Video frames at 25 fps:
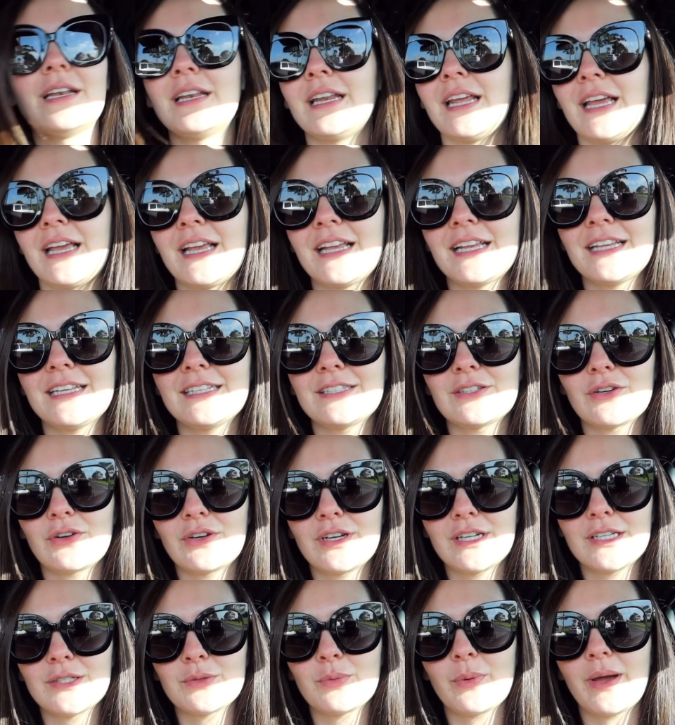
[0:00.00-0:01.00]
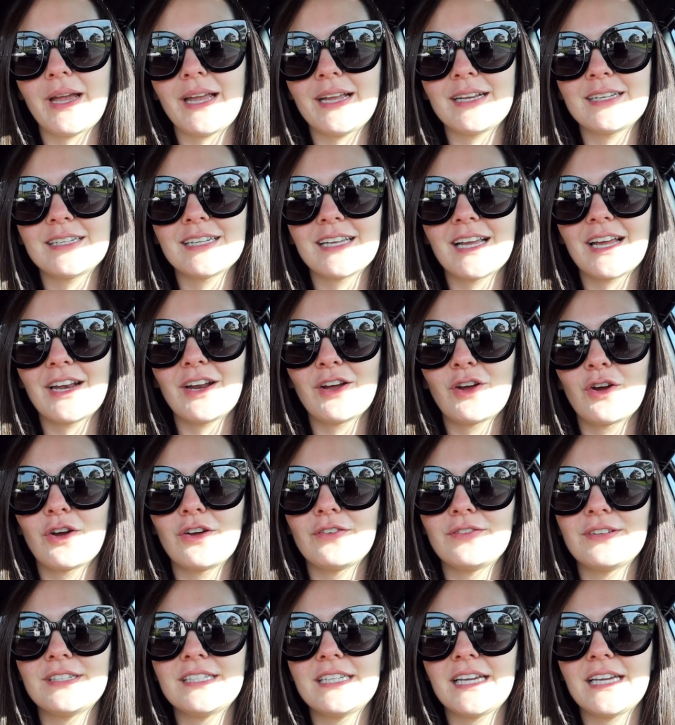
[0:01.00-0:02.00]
Nick is on his way to get a COVID